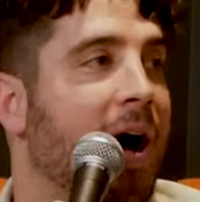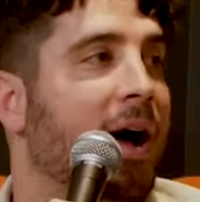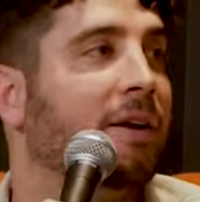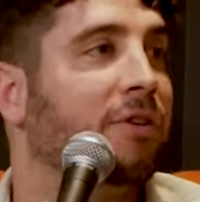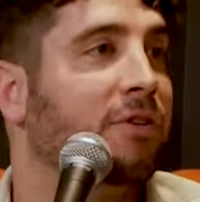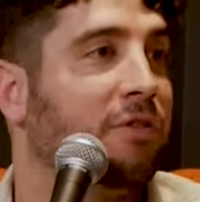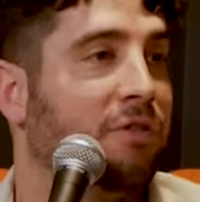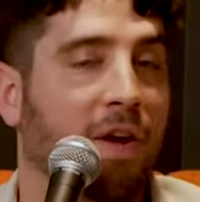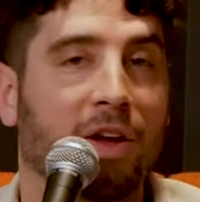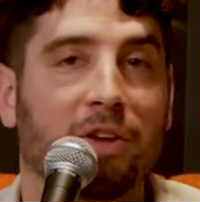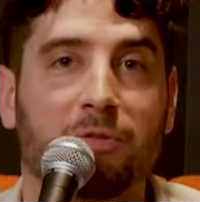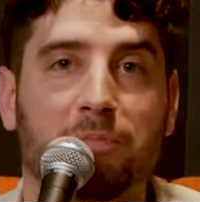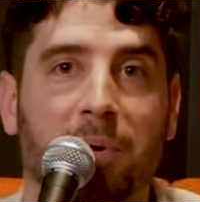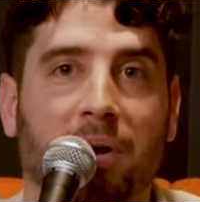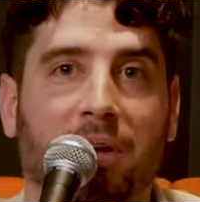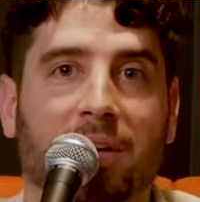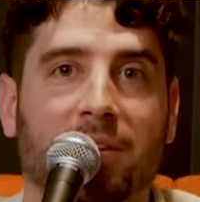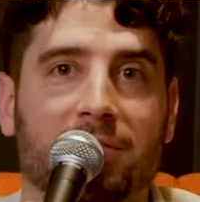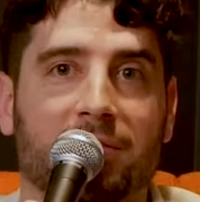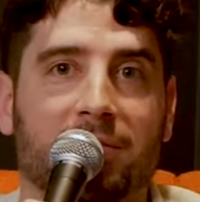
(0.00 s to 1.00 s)
his
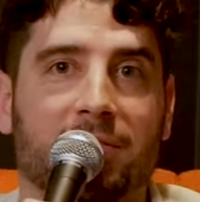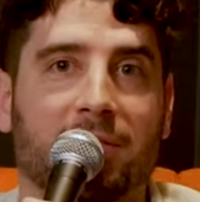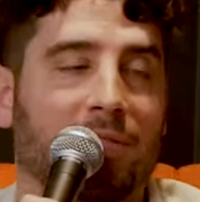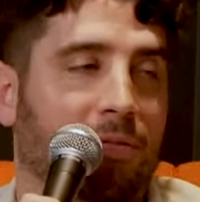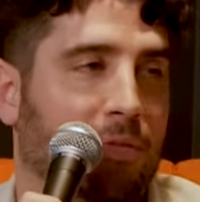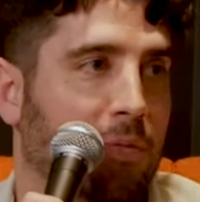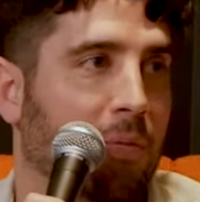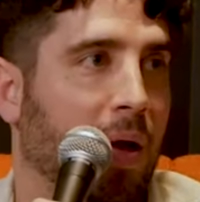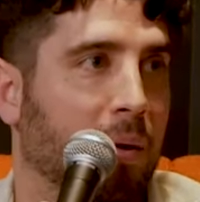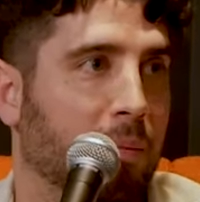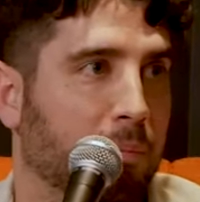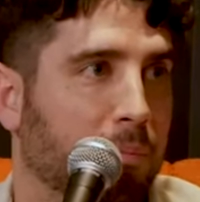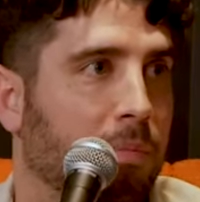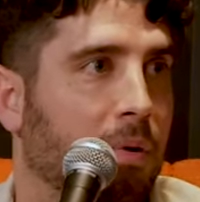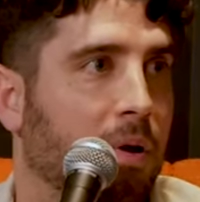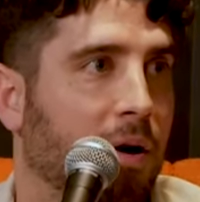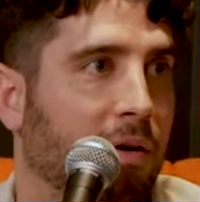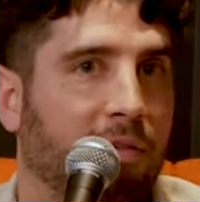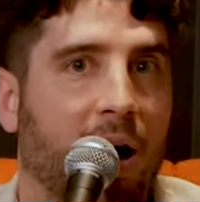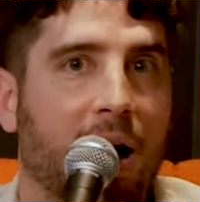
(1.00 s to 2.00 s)
Facebook, because like
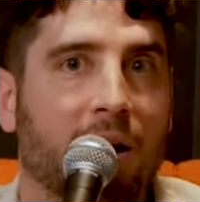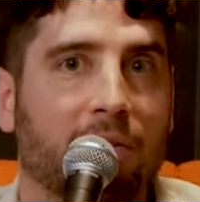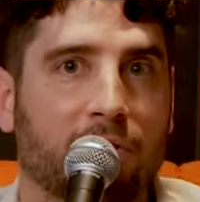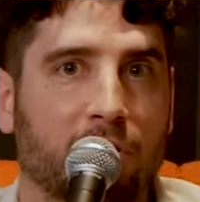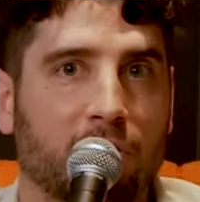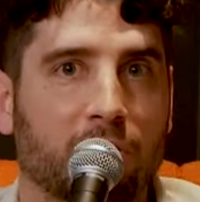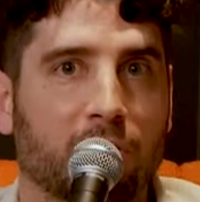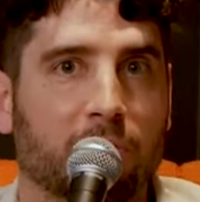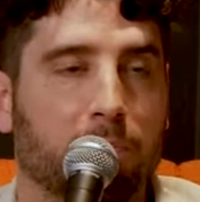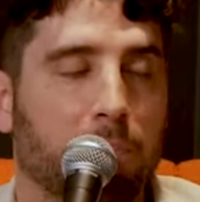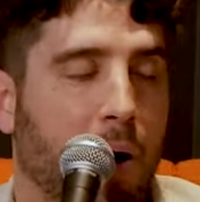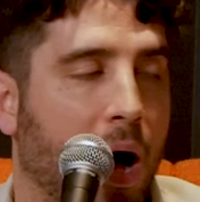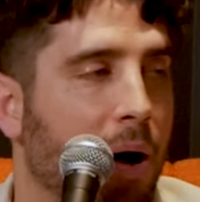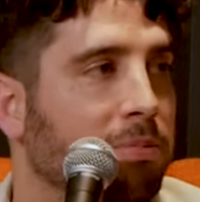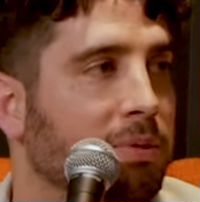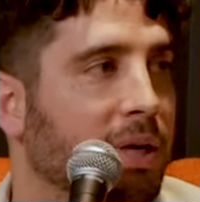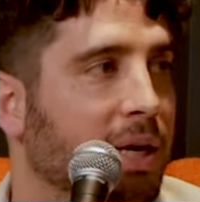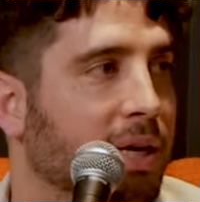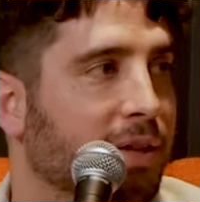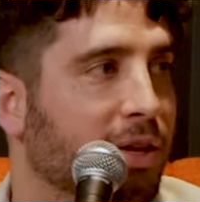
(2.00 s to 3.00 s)
a lot of it is
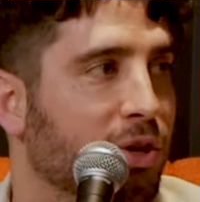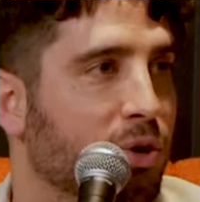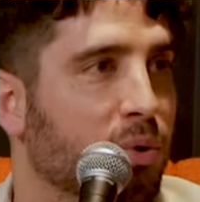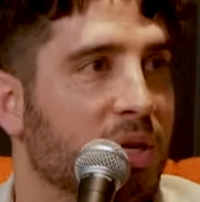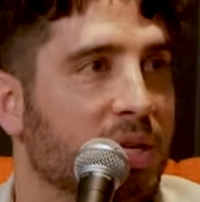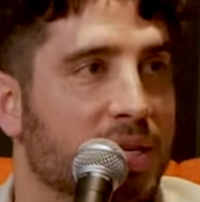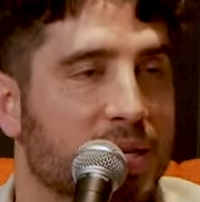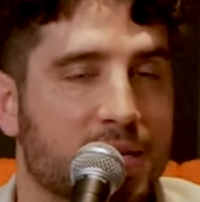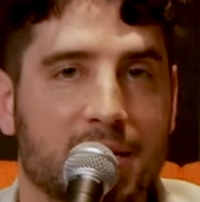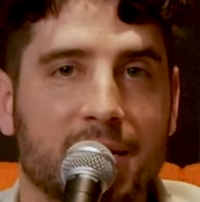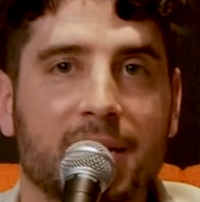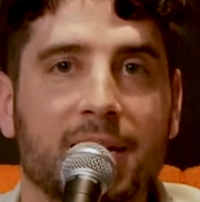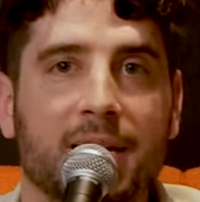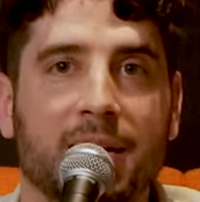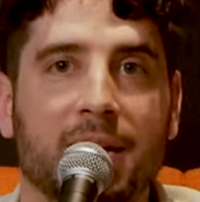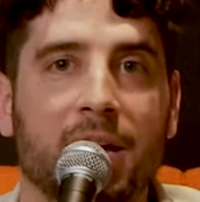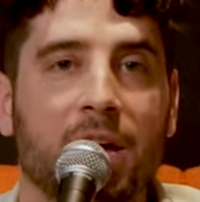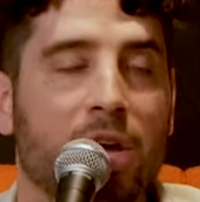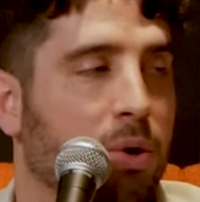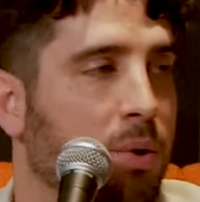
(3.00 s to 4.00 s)
public that you can
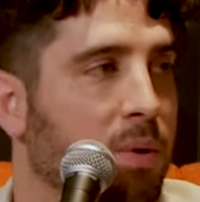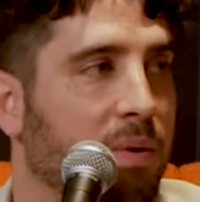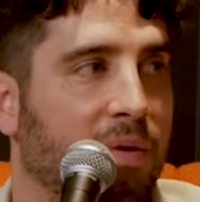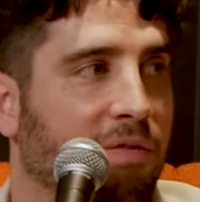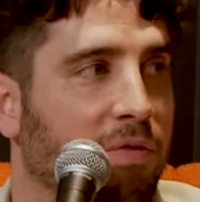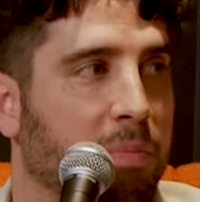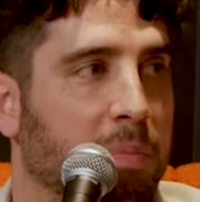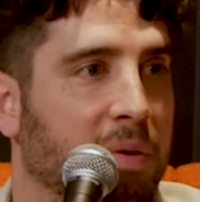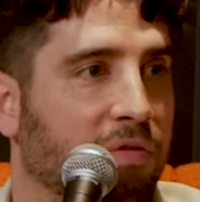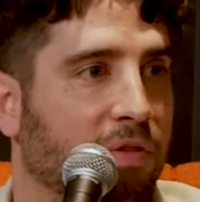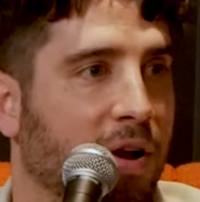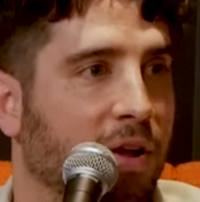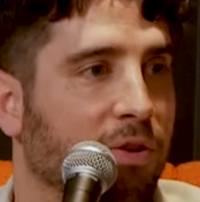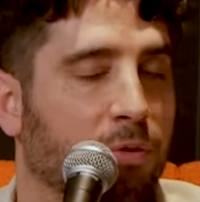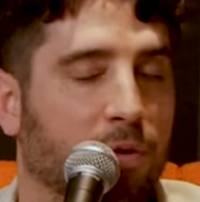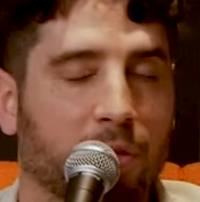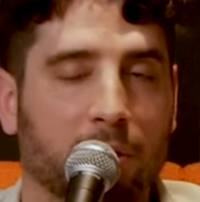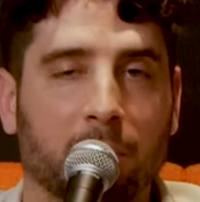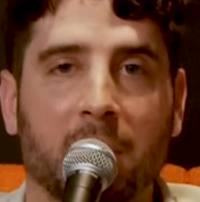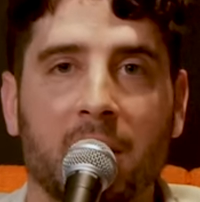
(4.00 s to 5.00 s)
see. You don't have to be friends
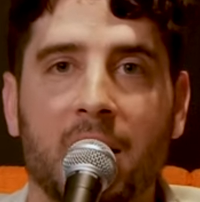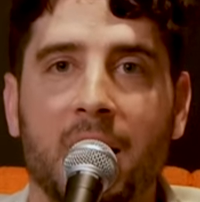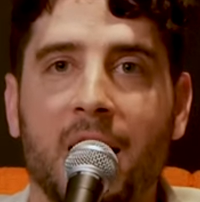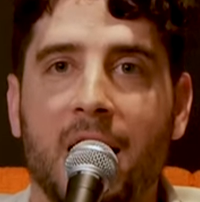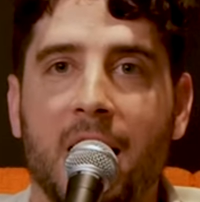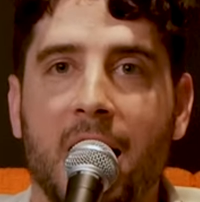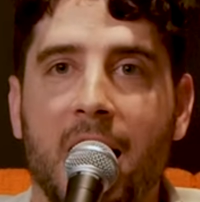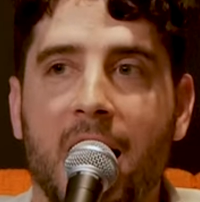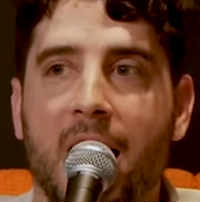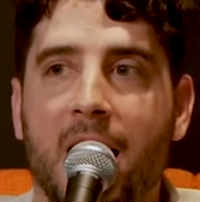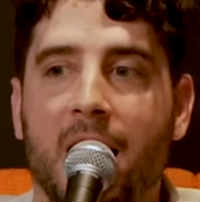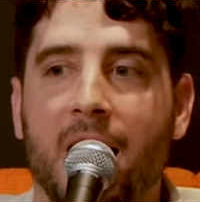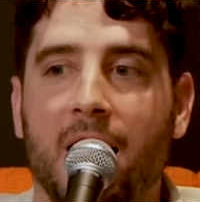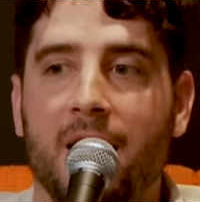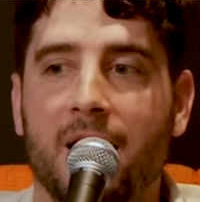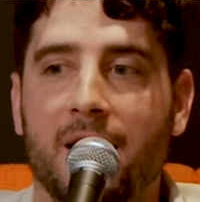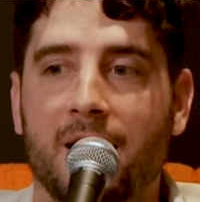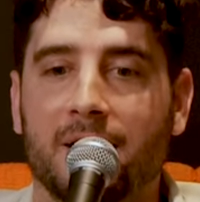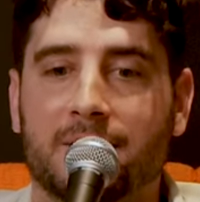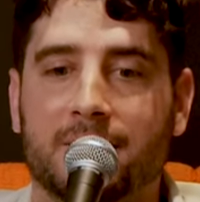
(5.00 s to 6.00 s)
with him. Mm-hmm.
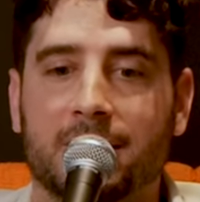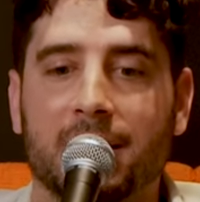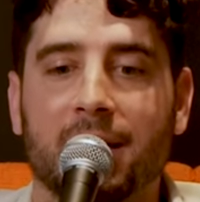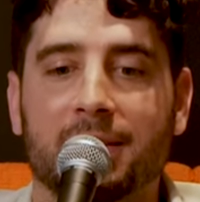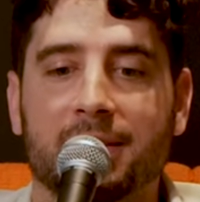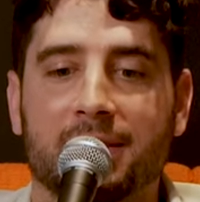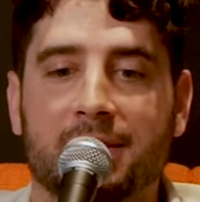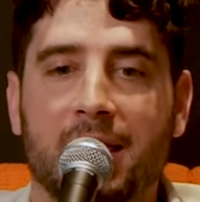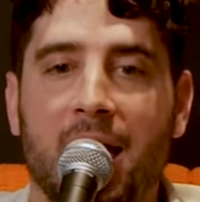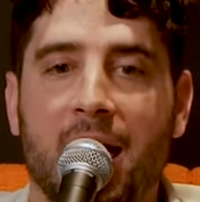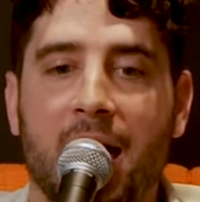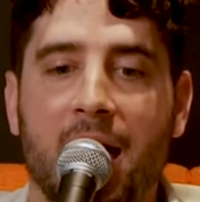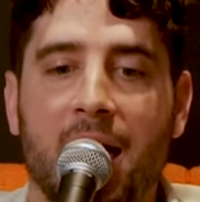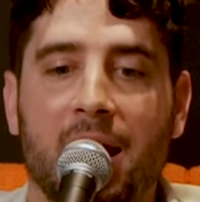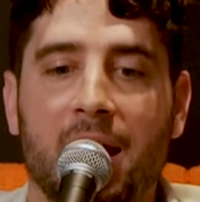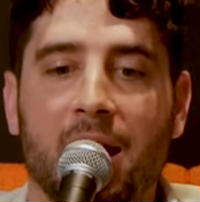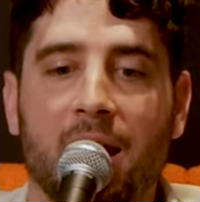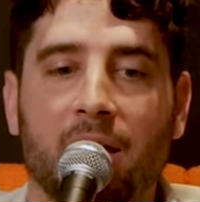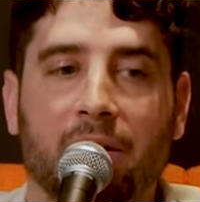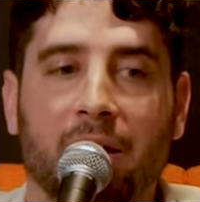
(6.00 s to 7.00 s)
It says
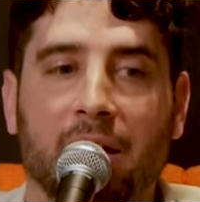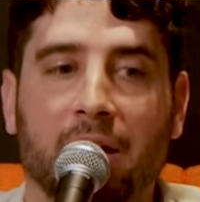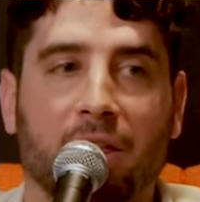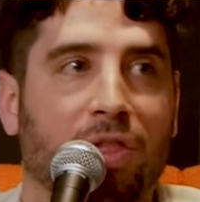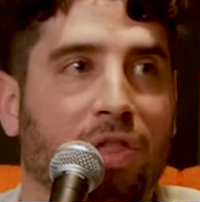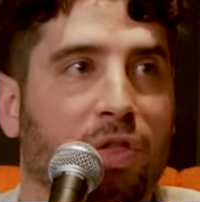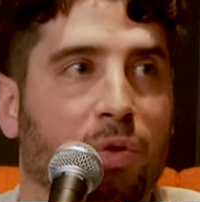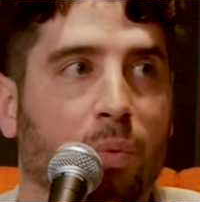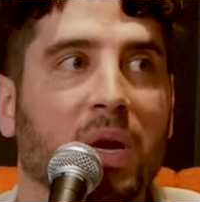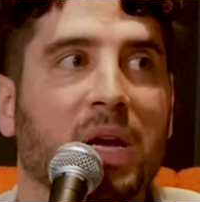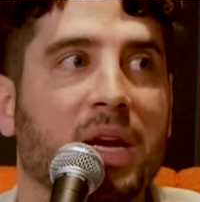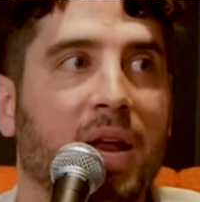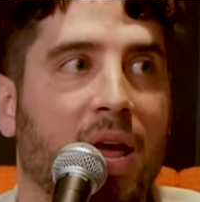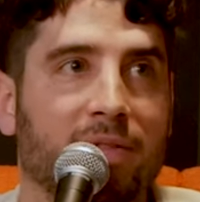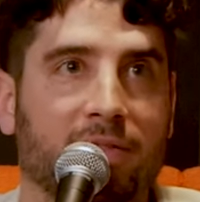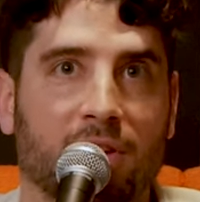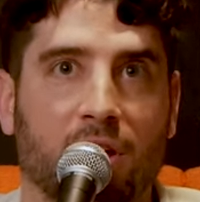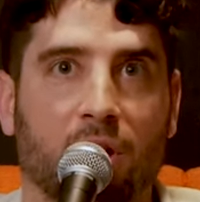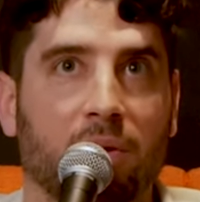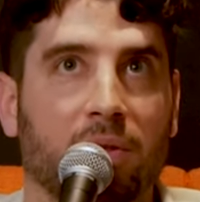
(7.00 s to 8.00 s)
that like 3
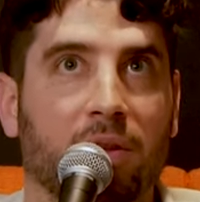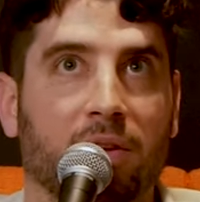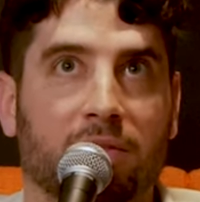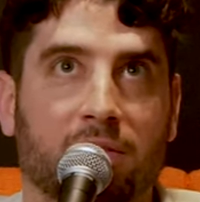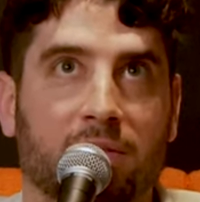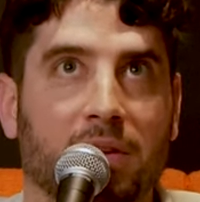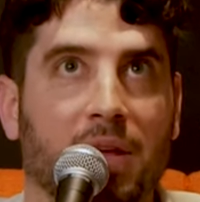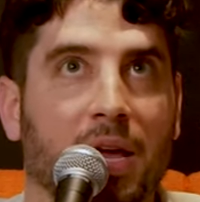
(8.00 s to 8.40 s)
days ago, and this was